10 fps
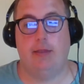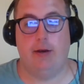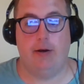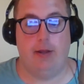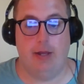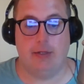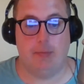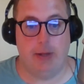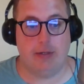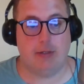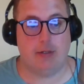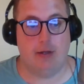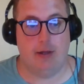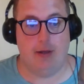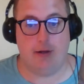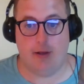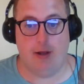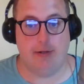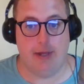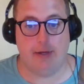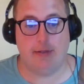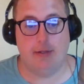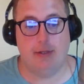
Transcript: their SMS contact